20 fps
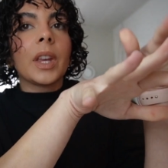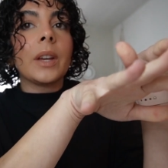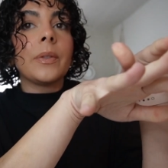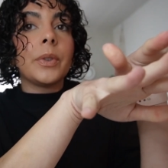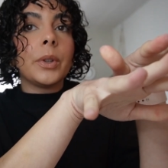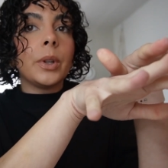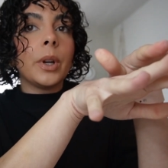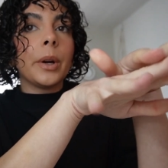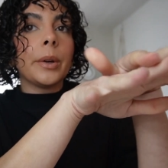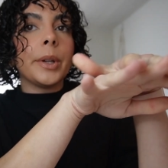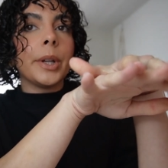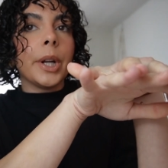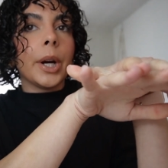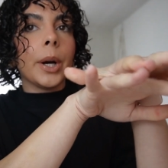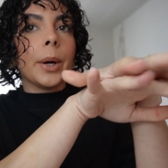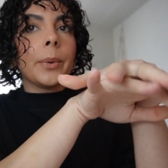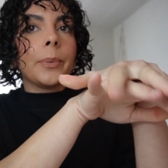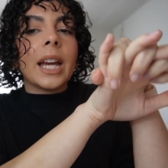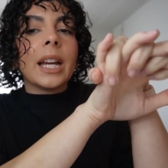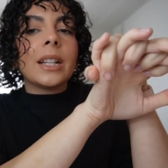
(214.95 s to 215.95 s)
If you know, you
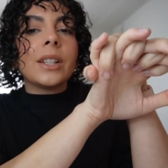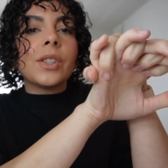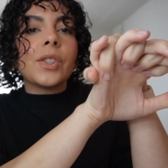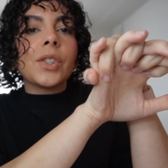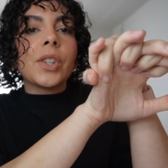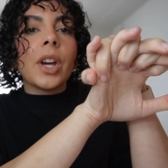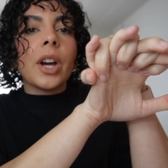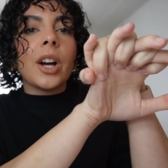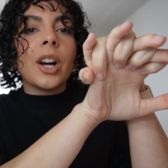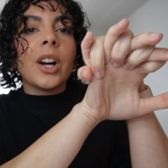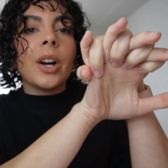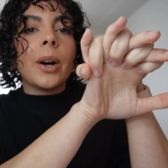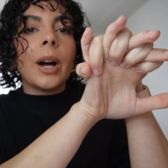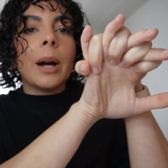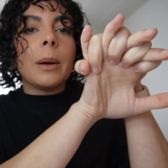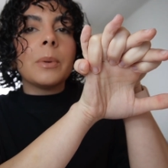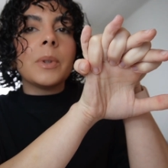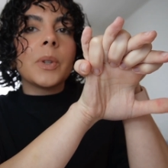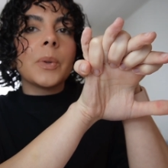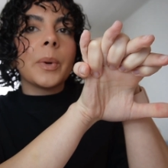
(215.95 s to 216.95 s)
know. And so
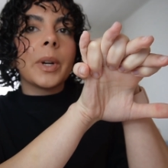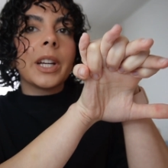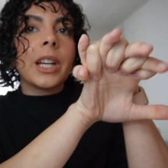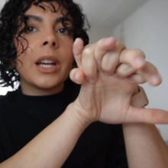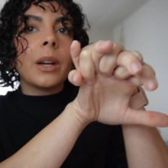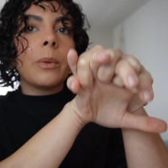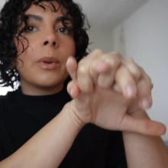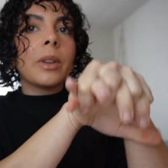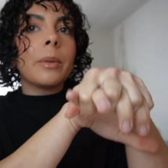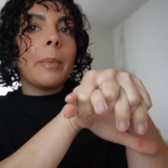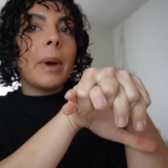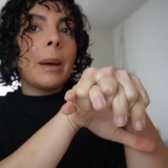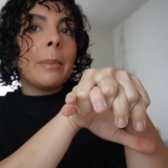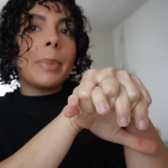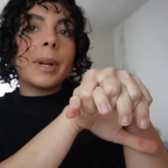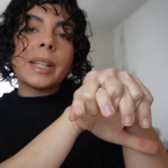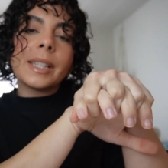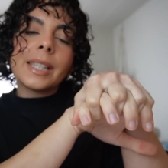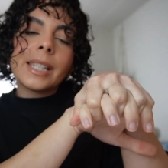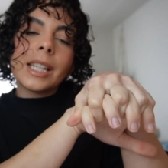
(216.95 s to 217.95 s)
I was working with my
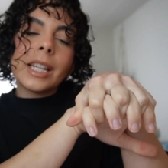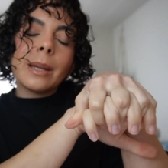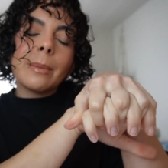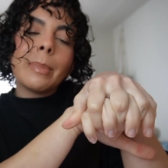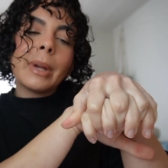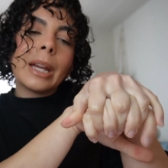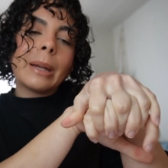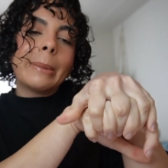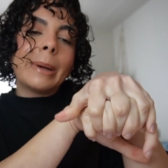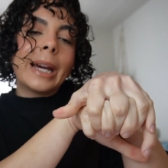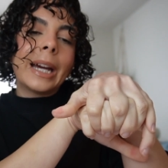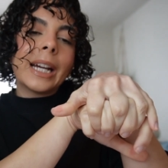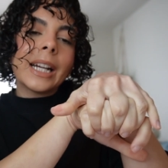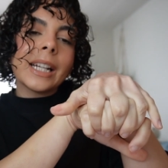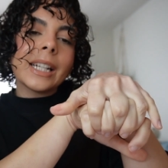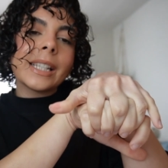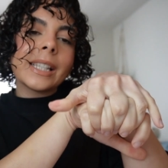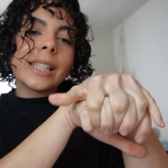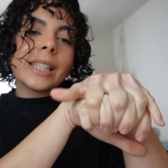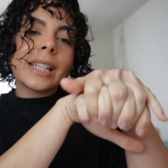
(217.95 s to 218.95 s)
bestie
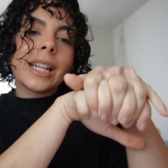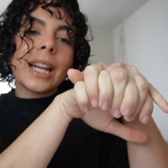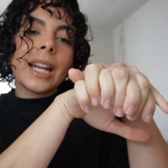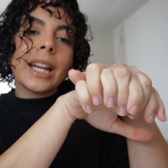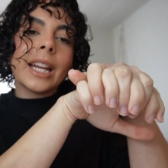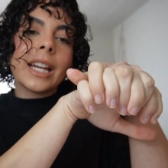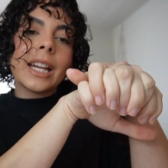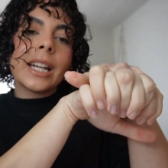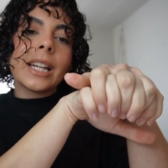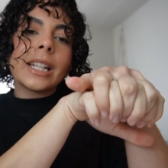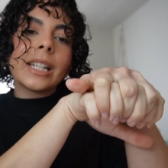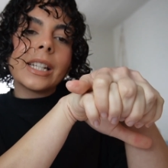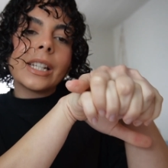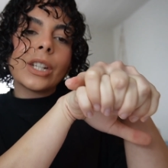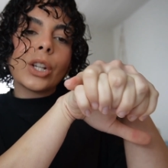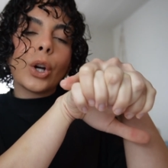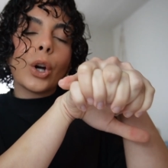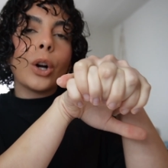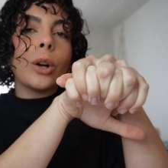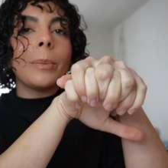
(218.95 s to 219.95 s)
Baymax and
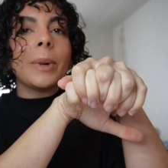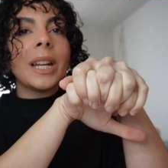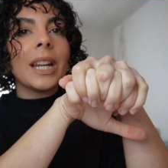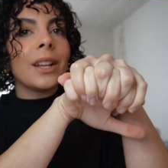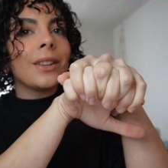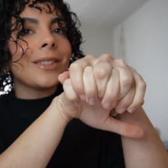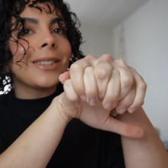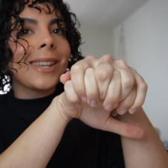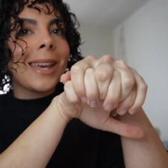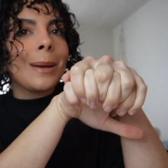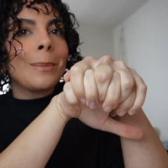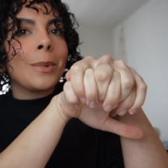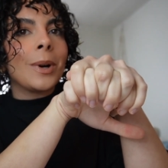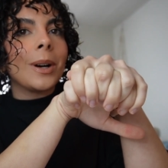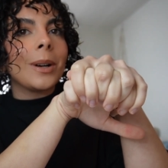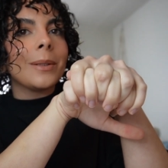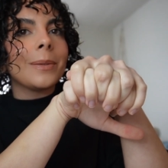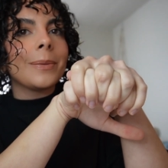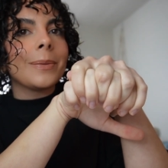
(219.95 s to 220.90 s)
all my nails came off.